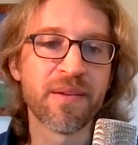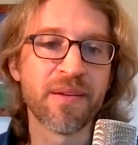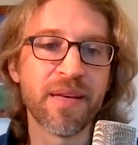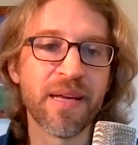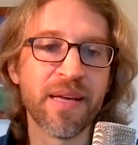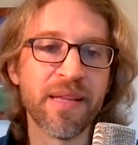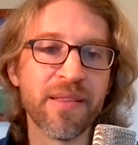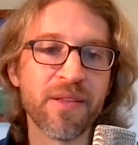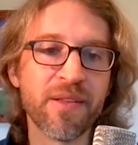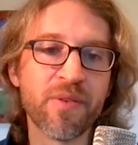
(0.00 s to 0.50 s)

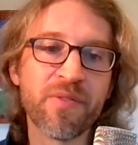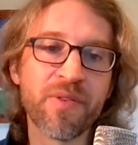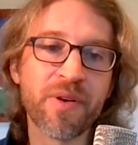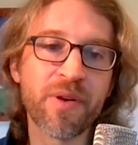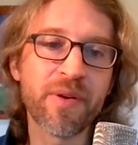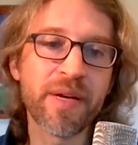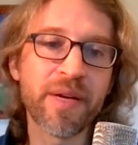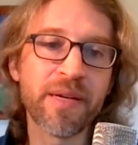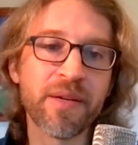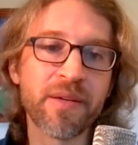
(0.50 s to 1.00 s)
and
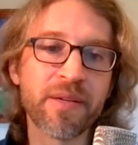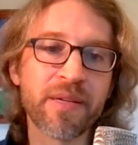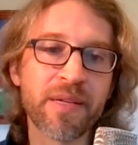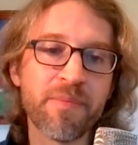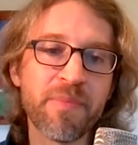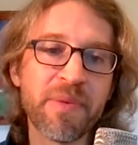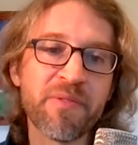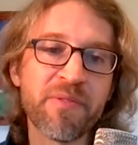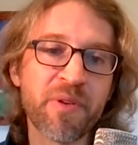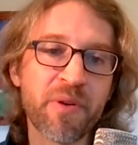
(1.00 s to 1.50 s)
can
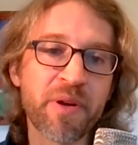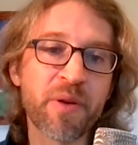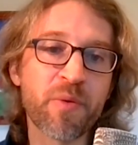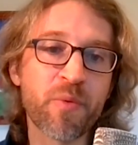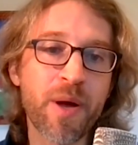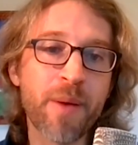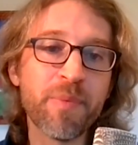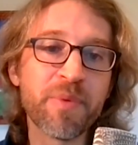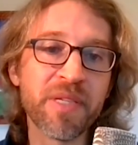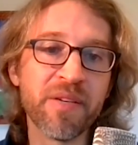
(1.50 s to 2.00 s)
be very
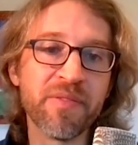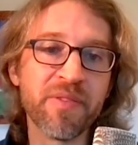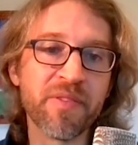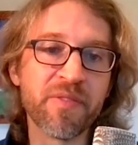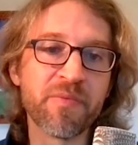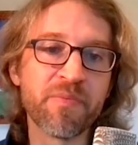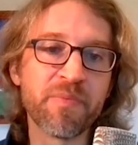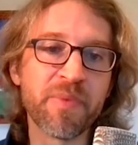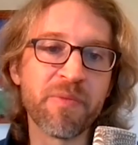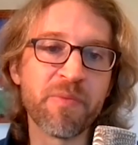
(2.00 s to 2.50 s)
eruptive
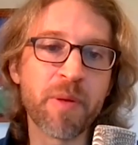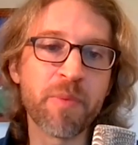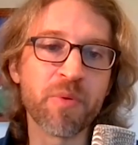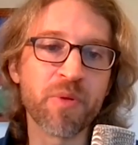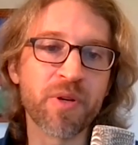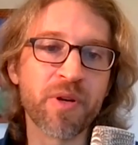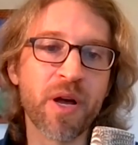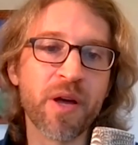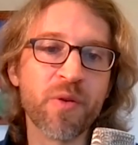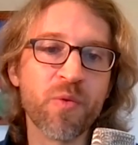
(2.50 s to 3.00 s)
if people
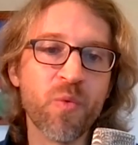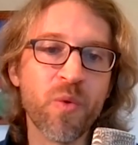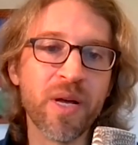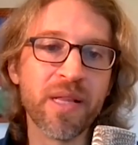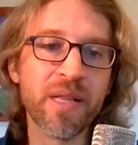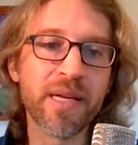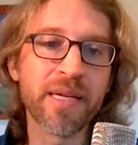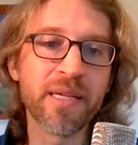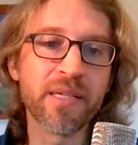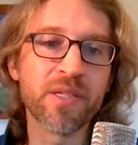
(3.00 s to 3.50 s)
are
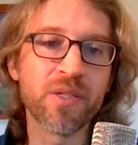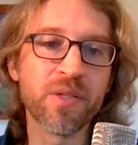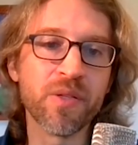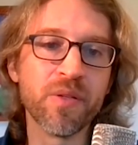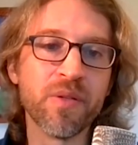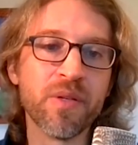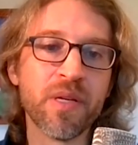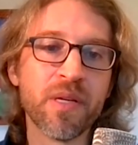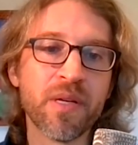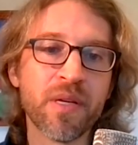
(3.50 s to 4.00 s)
unwilling
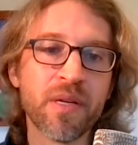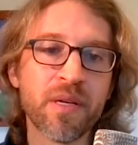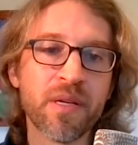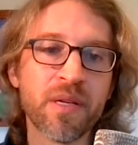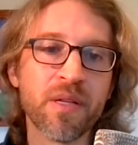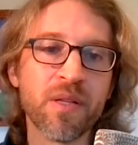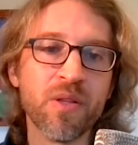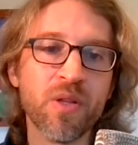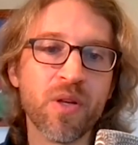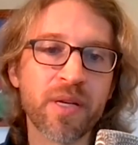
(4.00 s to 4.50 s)
to
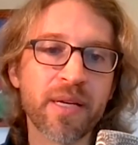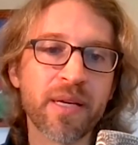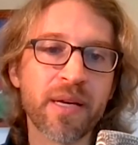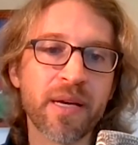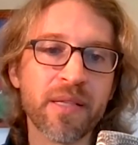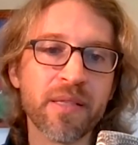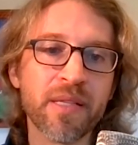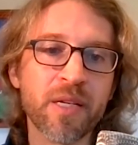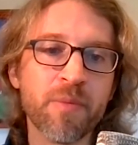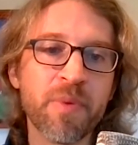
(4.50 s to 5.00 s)
look
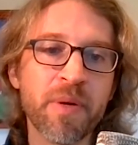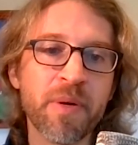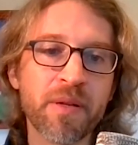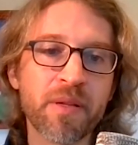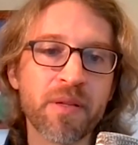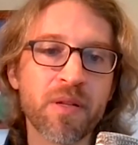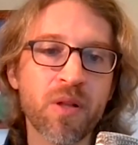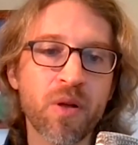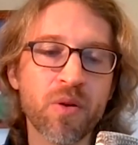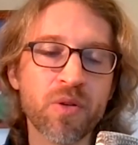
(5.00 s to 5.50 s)
a little bit
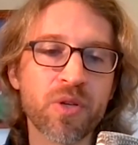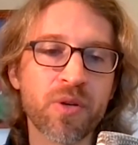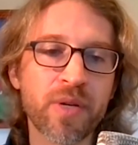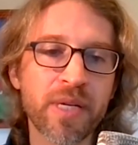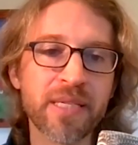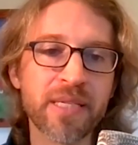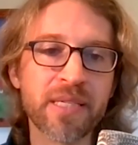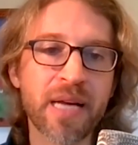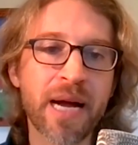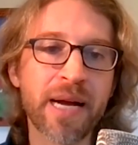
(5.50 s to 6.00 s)
closer
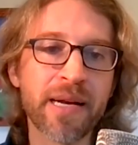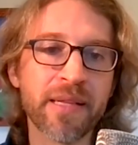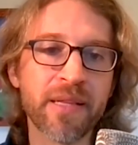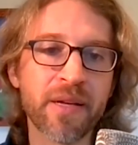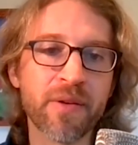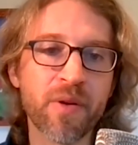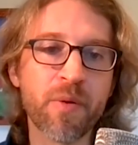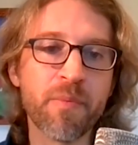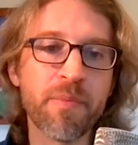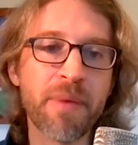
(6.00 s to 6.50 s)
inside at
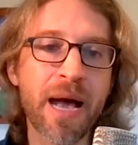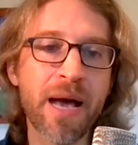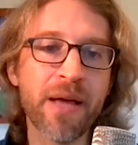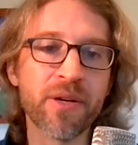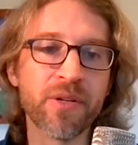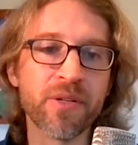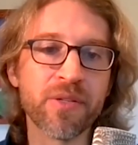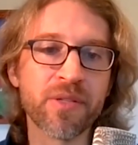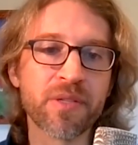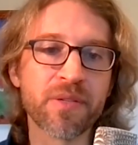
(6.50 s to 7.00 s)
their own
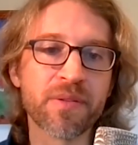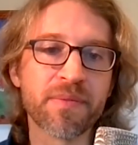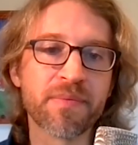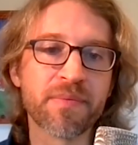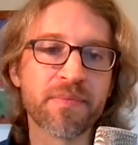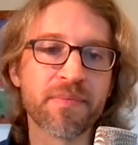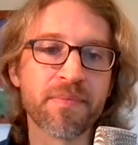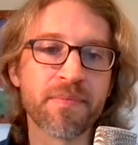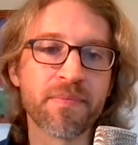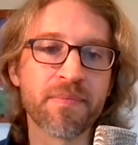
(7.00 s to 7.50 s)
patterns.
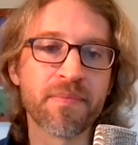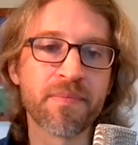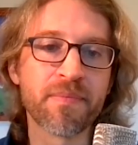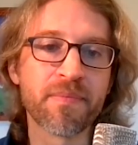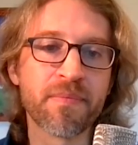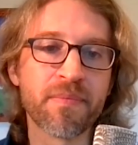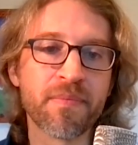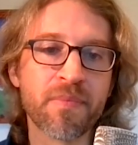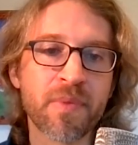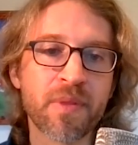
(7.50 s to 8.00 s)

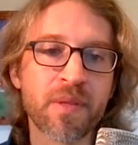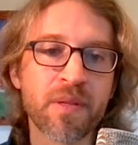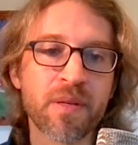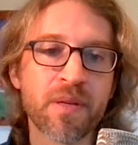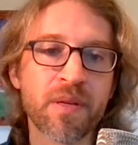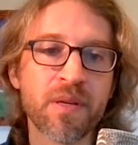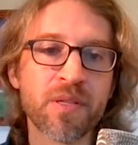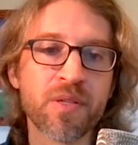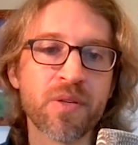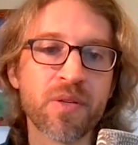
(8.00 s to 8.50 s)

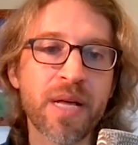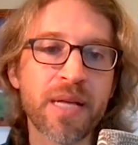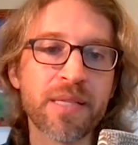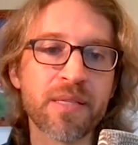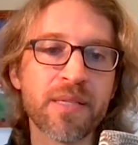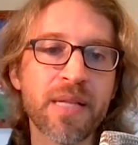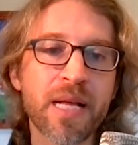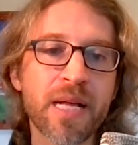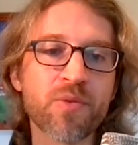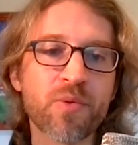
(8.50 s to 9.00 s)
So
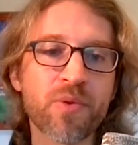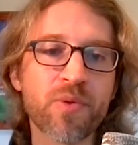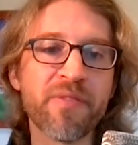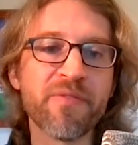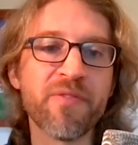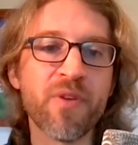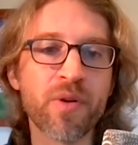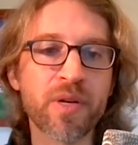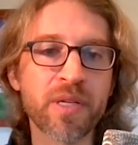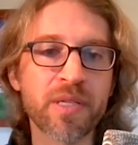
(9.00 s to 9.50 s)
that's where I
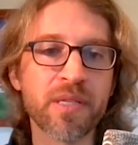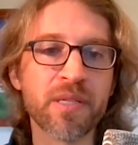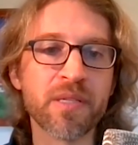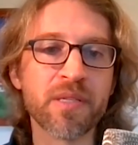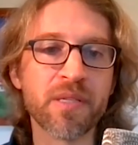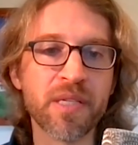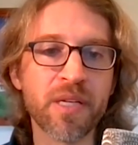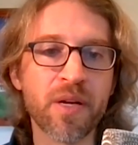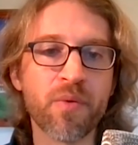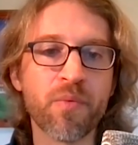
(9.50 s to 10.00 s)
focus
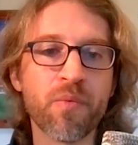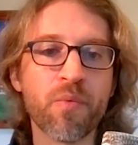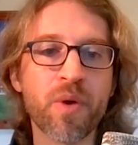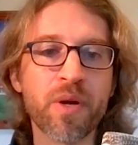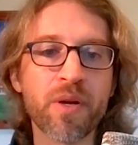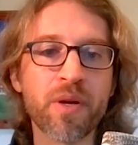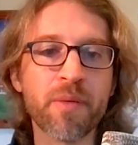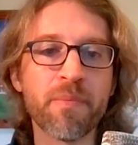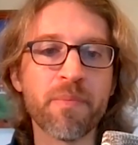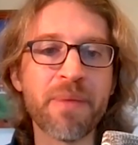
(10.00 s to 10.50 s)
is,
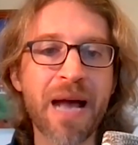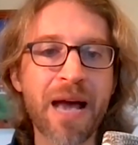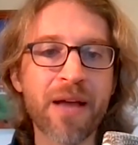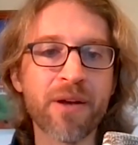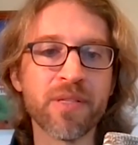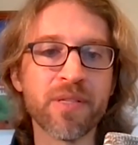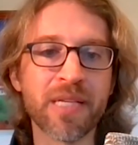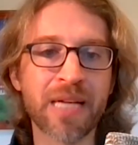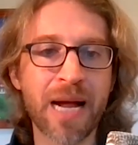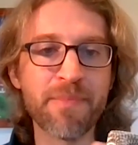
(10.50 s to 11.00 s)
what are the
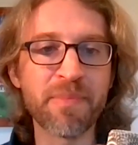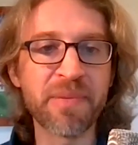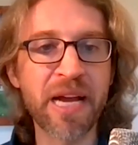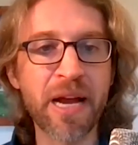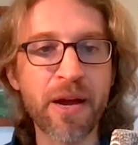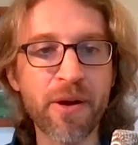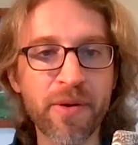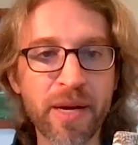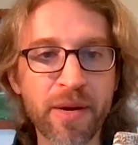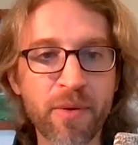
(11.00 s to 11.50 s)
patterns that I'm
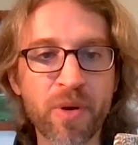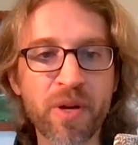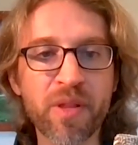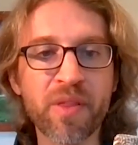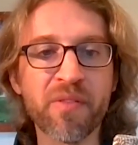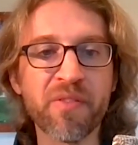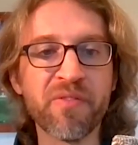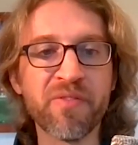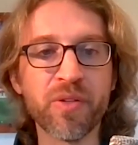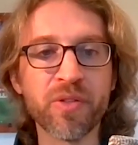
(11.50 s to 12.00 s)
carrying? What are
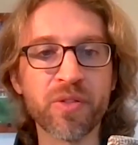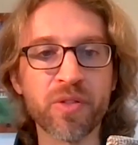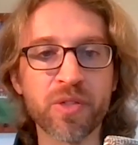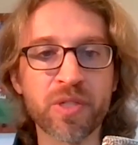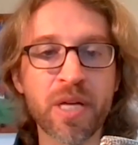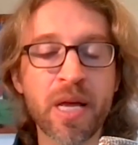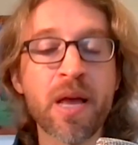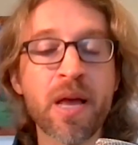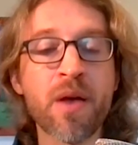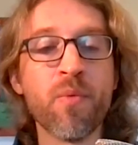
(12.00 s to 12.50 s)
the
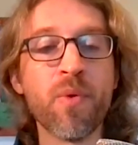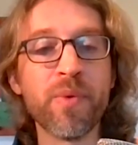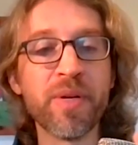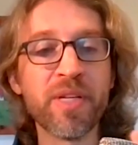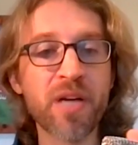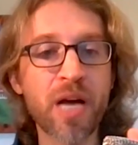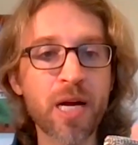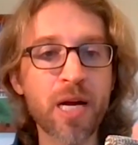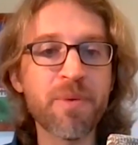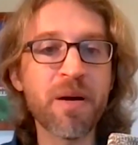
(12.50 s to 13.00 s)
filters? When we
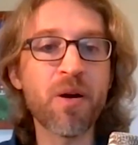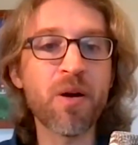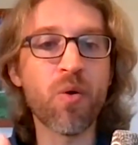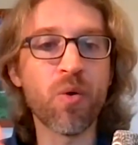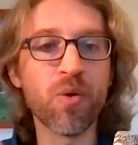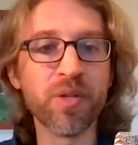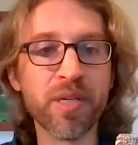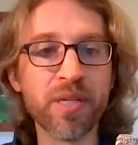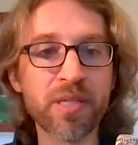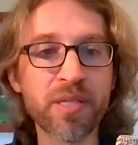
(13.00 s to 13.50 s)
talk about
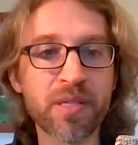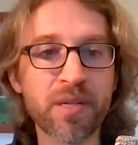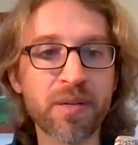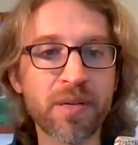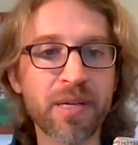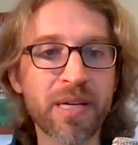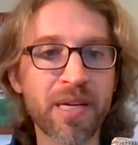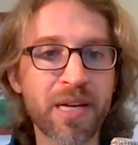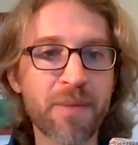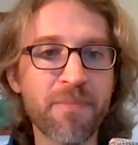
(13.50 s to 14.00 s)
wholeness, I'm
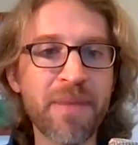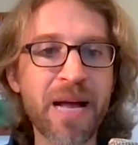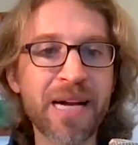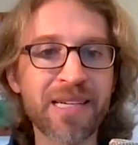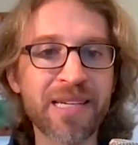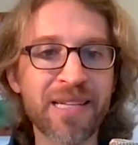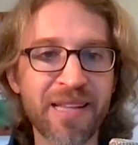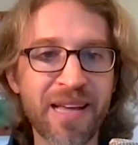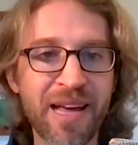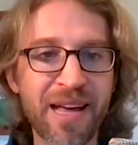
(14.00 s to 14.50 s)
going to come back
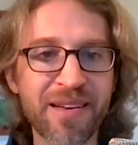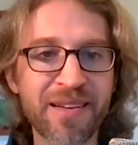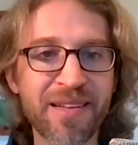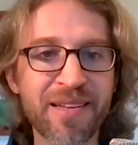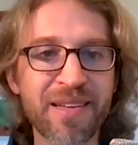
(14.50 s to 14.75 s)
to that.